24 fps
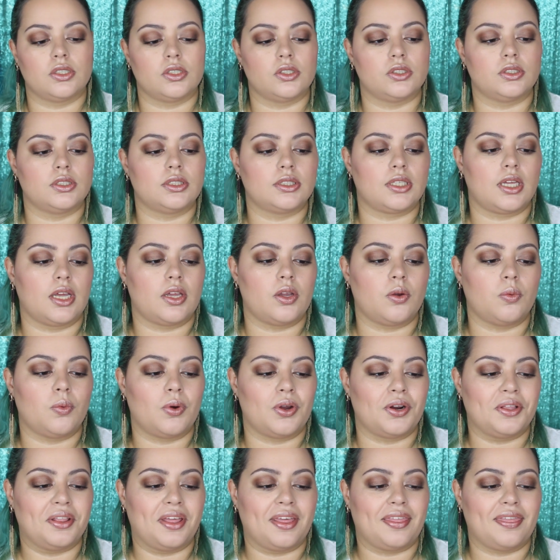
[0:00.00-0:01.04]
just get your
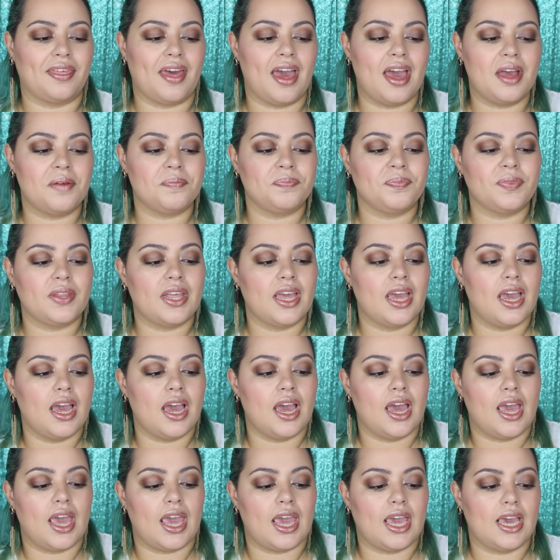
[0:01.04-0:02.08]
water like that.
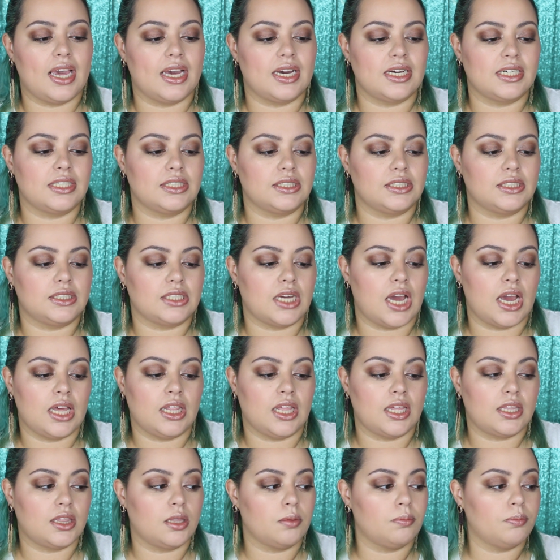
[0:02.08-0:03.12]
And I
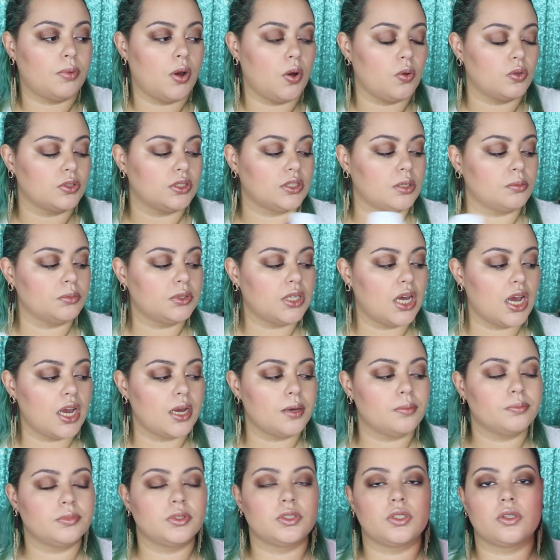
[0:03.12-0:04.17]
like them both.
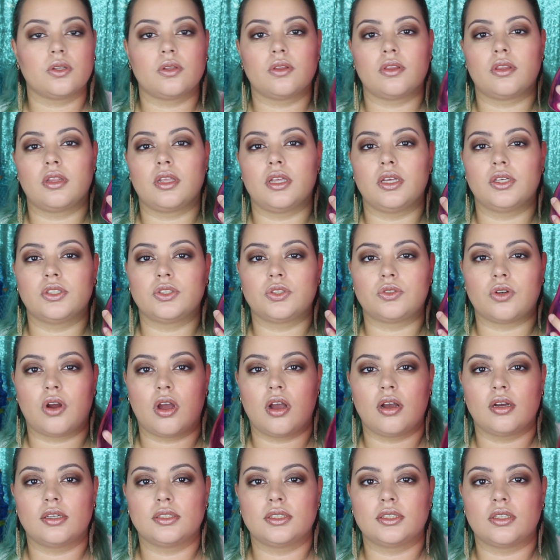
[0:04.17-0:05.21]
Sometimes the
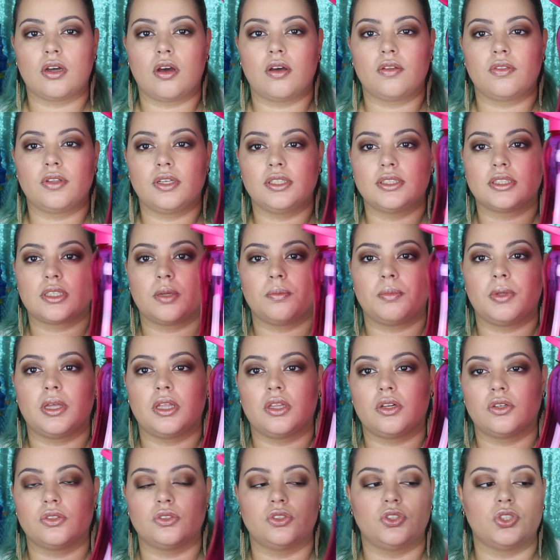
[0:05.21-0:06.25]
straws on these can be a
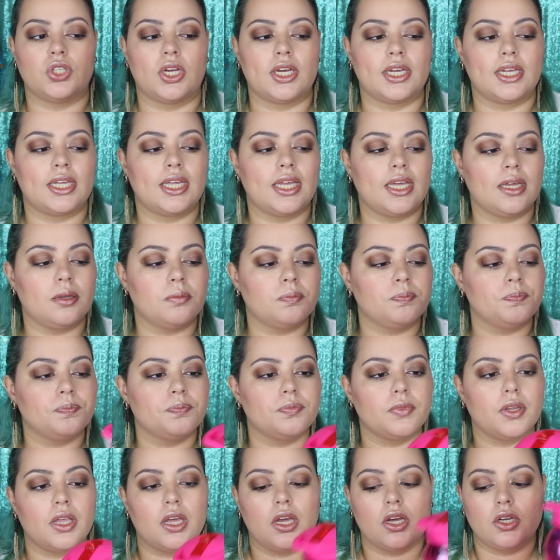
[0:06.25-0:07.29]
little janky,
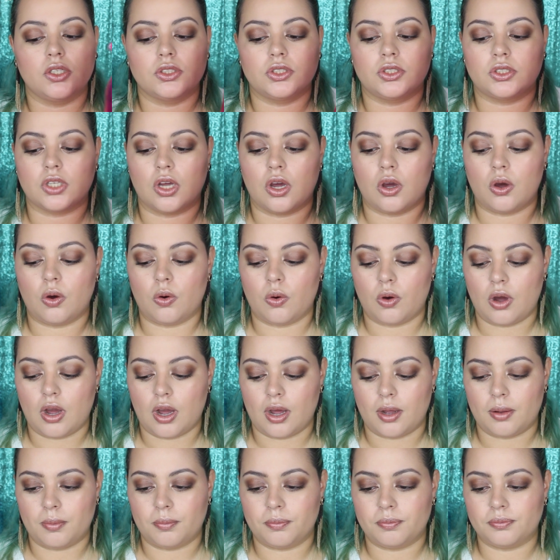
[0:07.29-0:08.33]
so
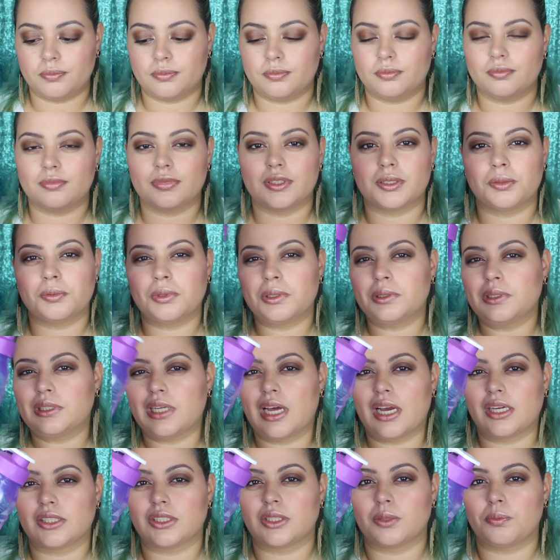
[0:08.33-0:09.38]
sometimes
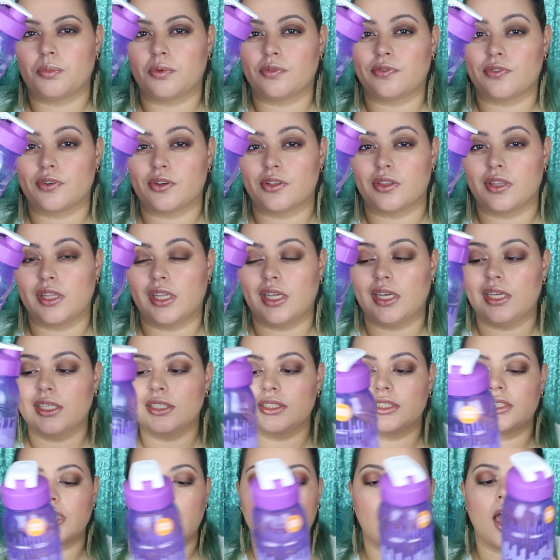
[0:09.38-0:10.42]
I actually prefer
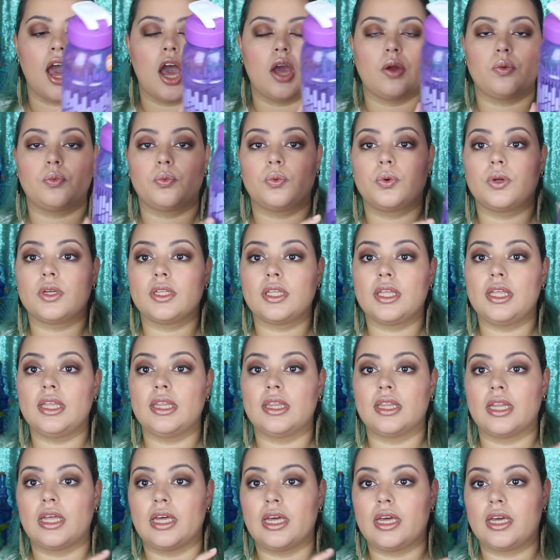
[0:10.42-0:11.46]
these. I really
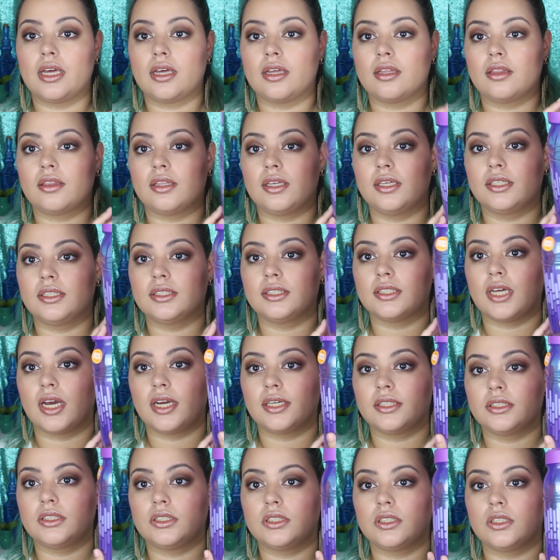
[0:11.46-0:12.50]
like the
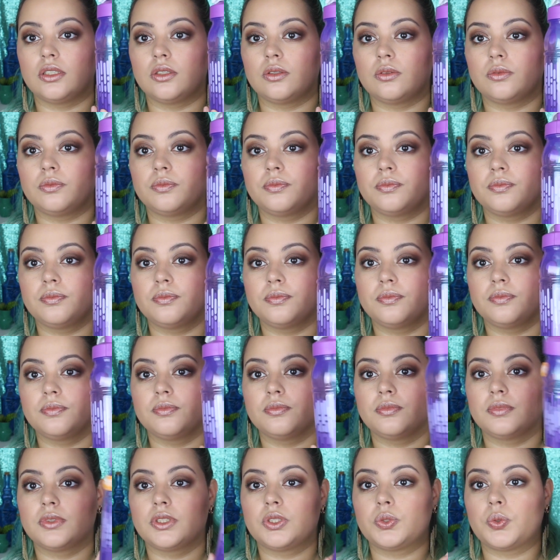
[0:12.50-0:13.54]
design too.
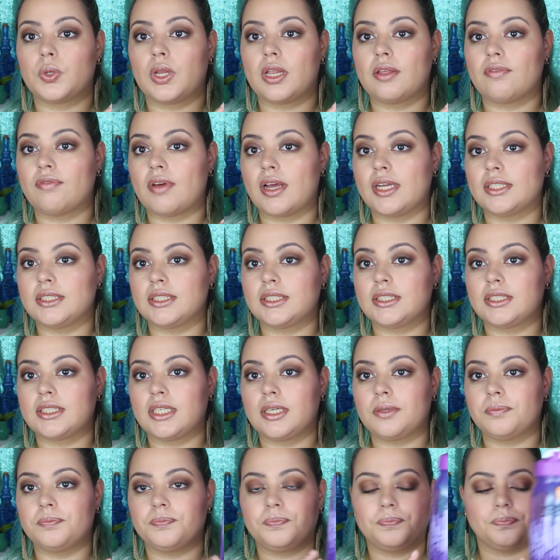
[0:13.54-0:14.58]
It's really
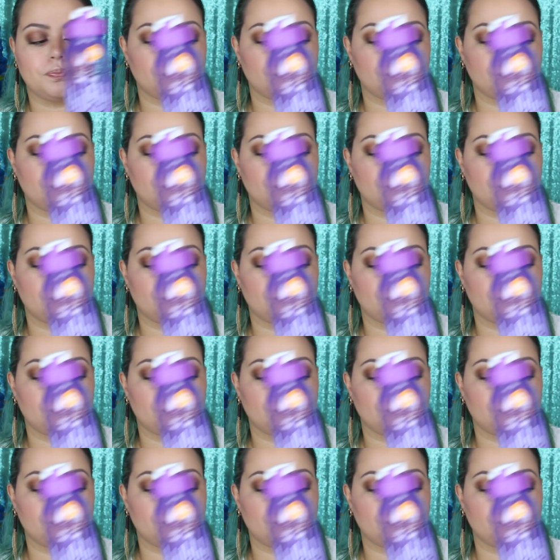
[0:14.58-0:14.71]
fancy.